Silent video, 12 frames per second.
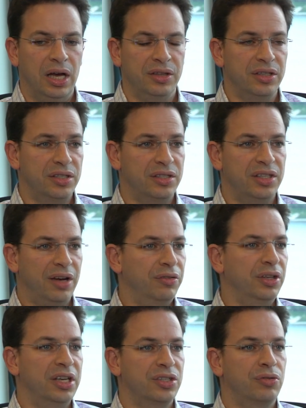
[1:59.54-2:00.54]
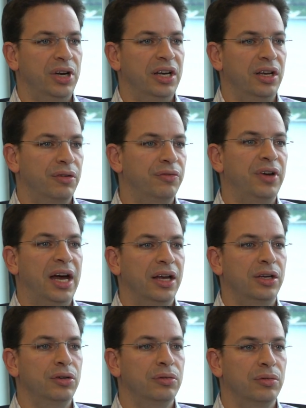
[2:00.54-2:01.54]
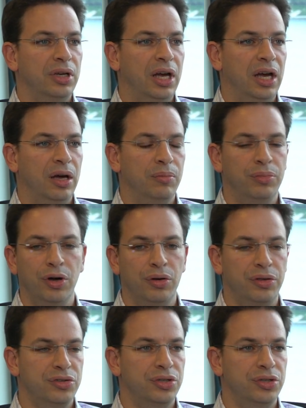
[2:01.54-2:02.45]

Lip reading: this definitely as creating a value, both